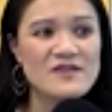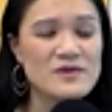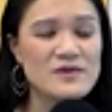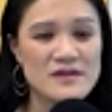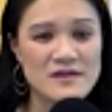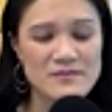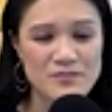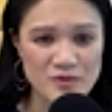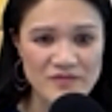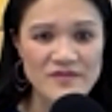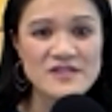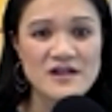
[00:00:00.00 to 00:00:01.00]
we
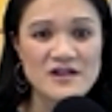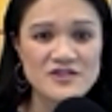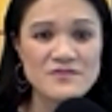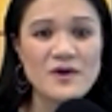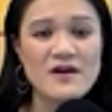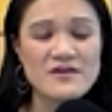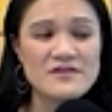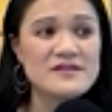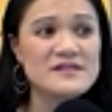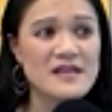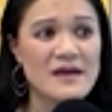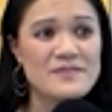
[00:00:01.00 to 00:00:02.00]
briefly touch upon in
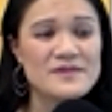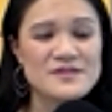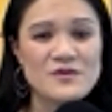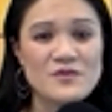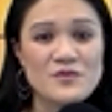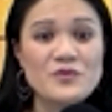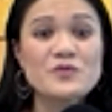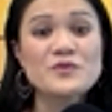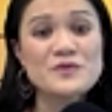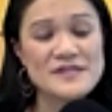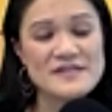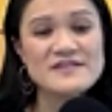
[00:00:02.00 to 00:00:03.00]
this episode
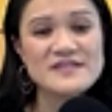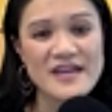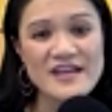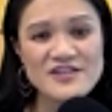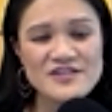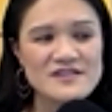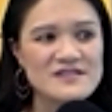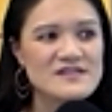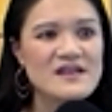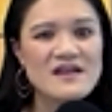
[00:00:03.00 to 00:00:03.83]
through syndications.